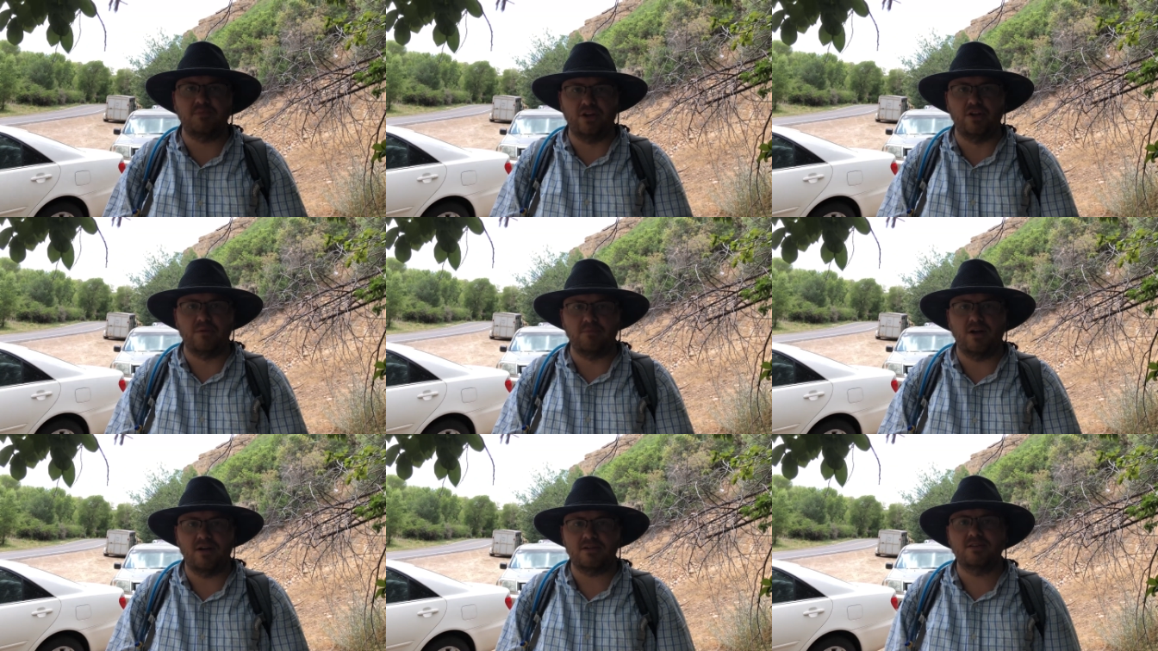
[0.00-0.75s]
building
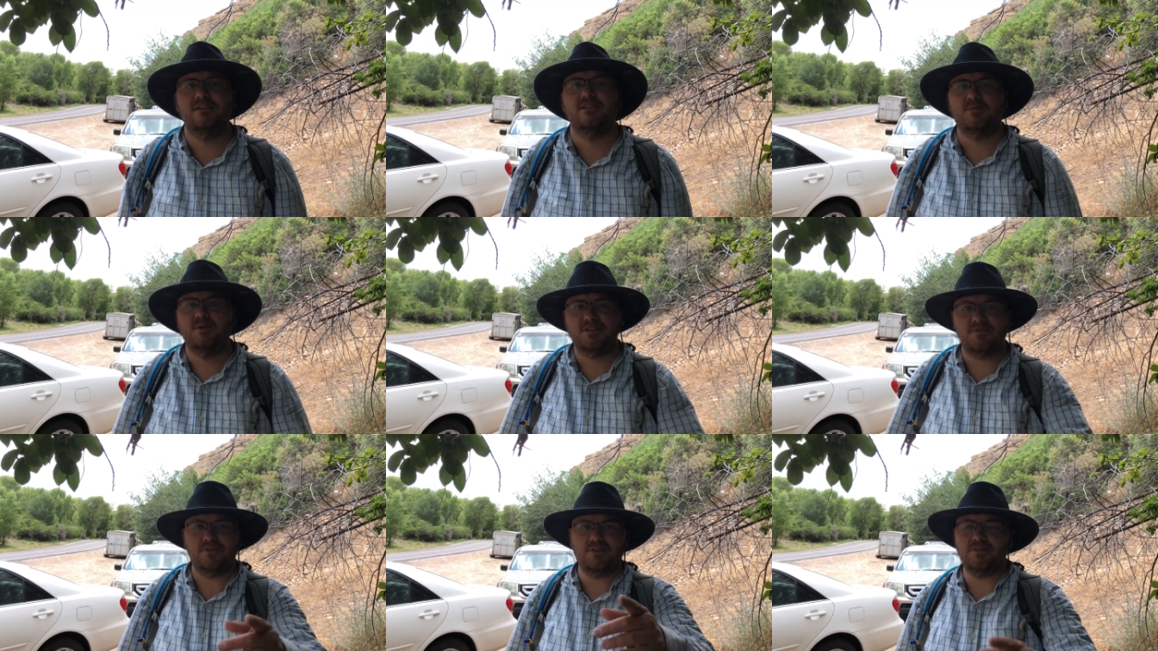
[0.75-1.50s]
blocks,
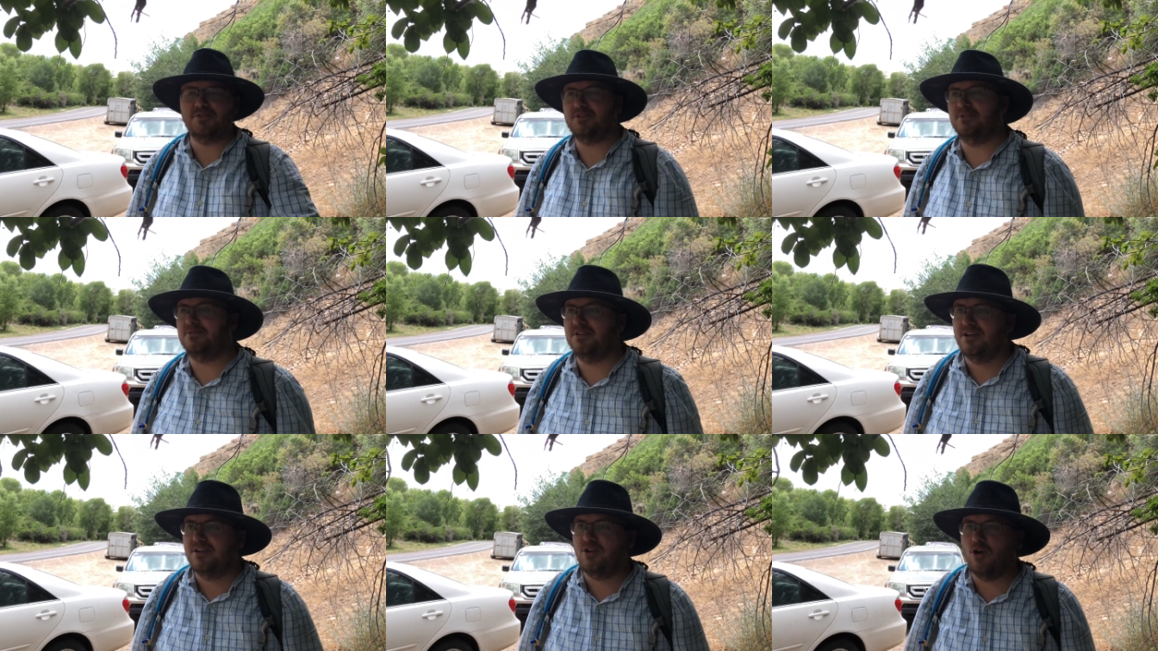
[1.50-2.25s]
especially for those who
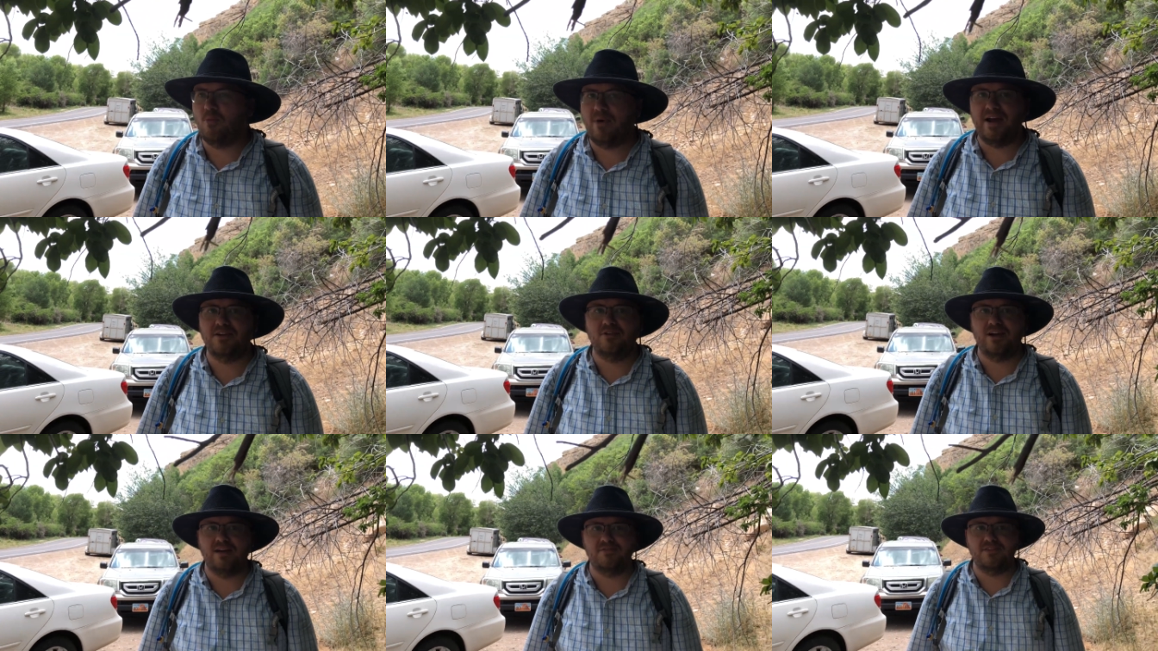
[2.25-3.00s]
know
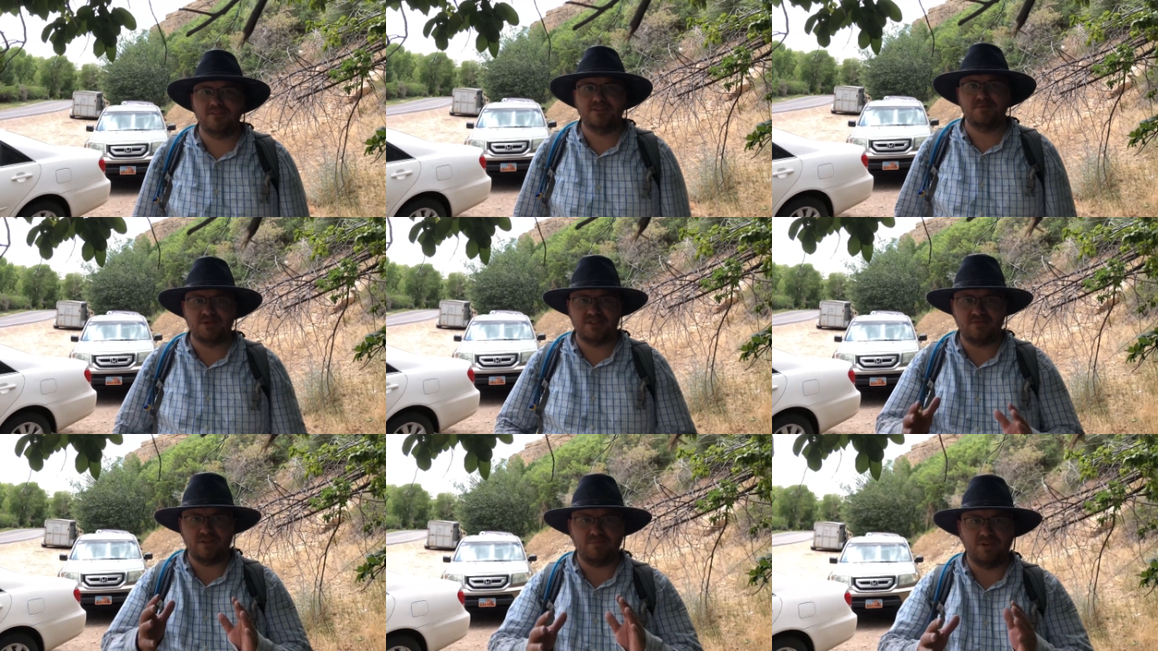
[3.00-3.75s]
Minecraft, there's
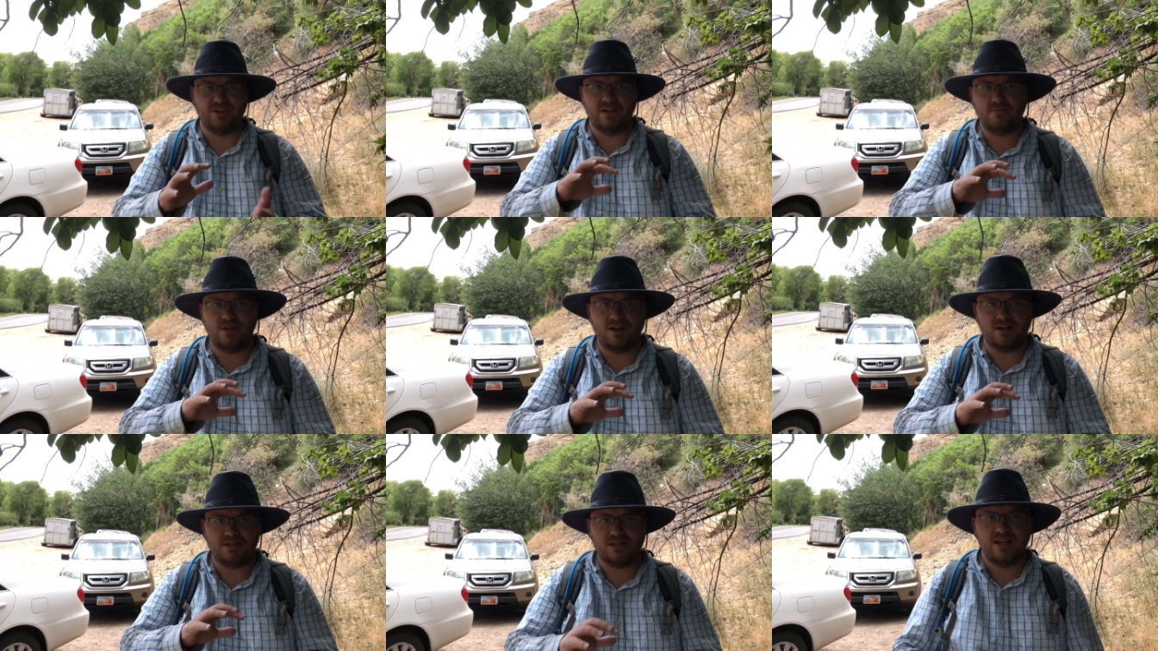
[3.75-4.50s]
specific building
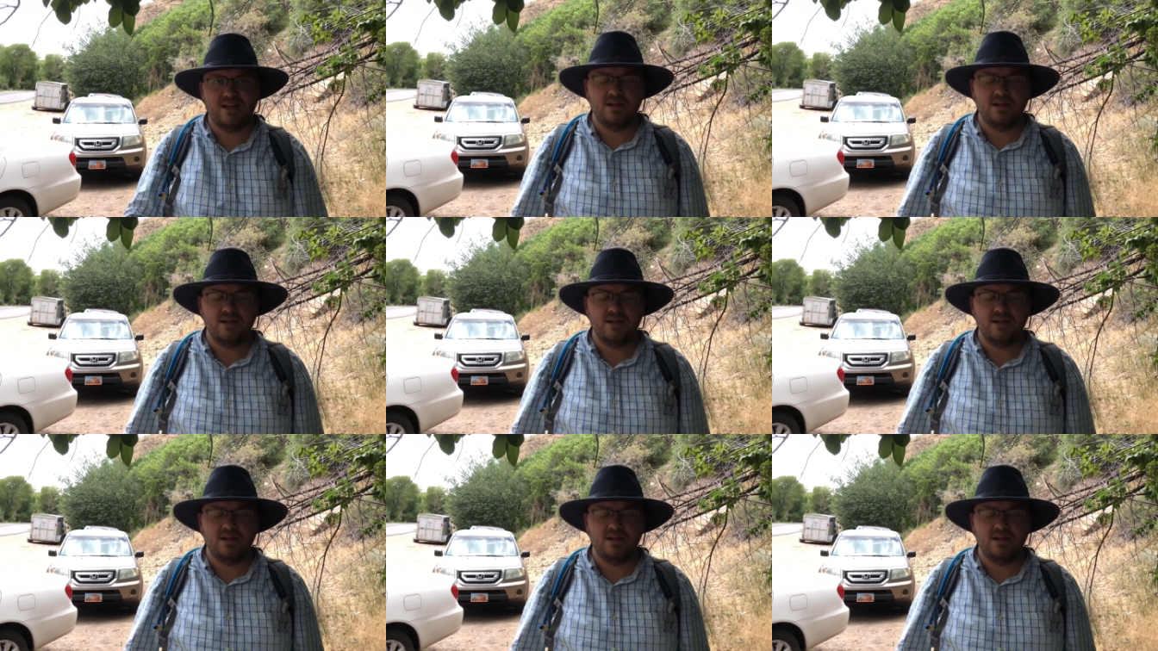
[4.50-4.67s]
blocks.